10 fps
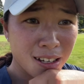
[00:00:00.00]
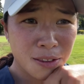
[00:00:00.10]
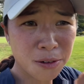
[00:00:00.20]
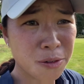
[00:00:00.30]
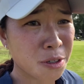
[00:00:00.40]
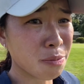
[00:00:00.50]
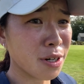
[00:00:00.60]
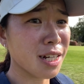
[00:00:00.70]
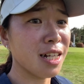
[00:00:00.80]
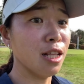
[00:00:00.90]
I thought it was gonna
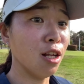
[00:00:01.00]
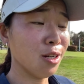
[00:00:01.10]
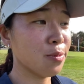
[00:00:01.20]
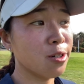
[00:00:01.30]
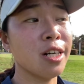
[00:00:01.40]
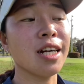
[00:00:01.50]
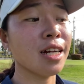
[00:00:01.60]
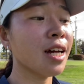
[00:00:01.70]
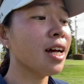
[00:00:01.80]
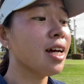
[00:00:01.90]
break a lot more
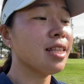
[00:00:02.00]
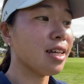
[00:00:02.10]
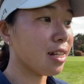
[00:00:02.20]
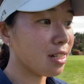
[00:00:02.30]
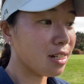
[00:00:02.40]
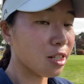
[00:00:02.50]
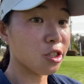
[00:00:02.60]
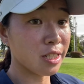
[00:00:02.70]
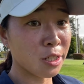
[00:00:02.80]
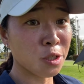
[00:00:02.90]
than it
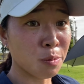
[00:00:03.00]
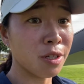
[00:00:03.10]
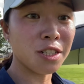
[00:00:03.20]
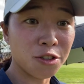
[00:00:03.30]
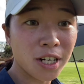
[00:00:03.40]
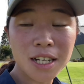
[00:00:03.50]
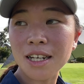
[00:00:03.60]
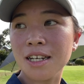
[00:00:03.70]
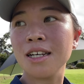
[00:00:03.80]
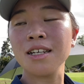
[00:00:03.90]
actually did. It was pretty straight.
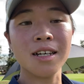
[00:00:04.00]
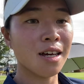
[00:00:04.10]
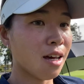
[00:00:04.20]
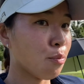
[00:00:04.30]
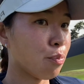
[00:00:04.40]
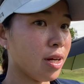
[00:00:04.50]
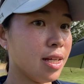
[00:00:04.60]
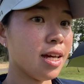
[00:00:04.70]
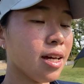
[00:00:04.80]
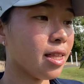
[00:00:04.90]
But
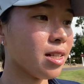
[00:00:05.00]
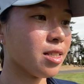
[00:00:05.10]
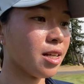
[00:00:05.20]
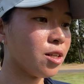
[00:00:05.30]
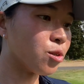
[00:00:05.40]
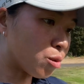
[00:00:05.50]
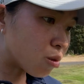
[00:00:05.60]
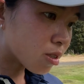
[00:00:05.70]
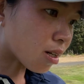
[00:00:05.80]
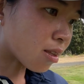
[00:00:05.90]
yeah, that's 9
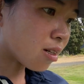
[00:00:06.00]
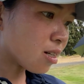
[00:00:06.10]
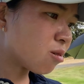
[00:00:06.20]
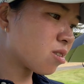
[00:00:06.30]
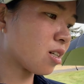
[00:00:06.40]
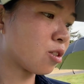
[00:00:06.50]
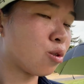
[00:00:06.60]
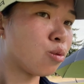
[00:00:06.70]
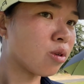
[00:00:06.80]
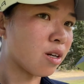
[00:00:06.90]
holes. I think I was like
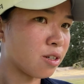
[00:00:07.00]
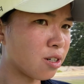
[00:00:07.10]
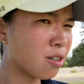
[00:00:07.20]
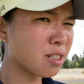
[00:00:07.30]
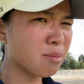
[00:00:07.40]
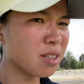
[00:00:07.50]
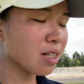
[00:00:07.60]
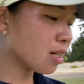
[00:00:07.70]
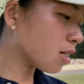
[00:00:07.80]
2 under or something.